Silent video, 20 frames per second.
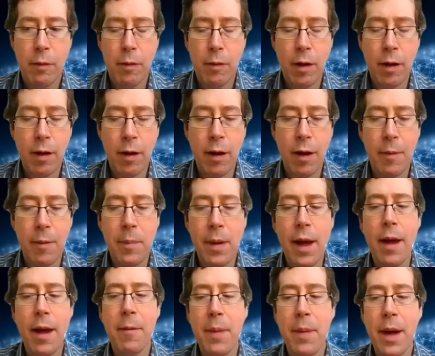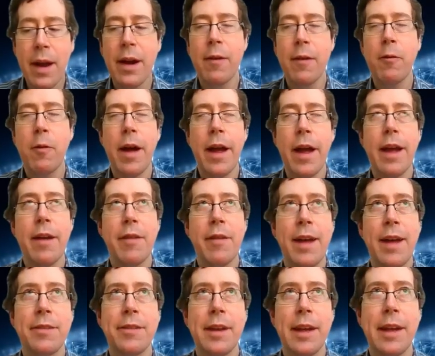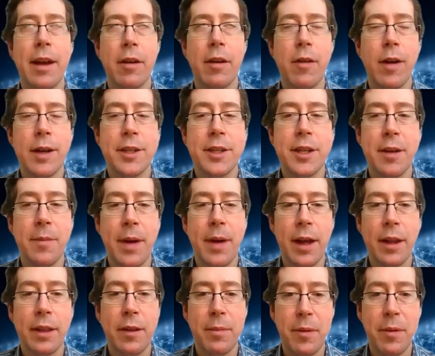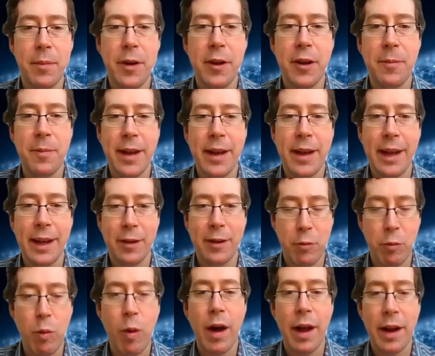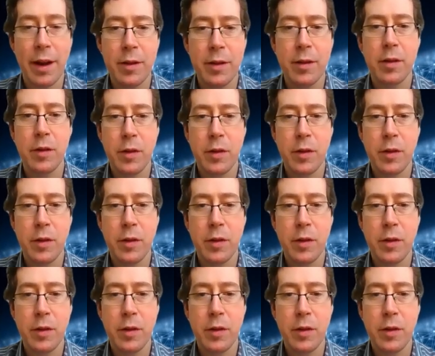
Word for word: Well, a, be- a better way of asking a question about the Bermuda meeting is what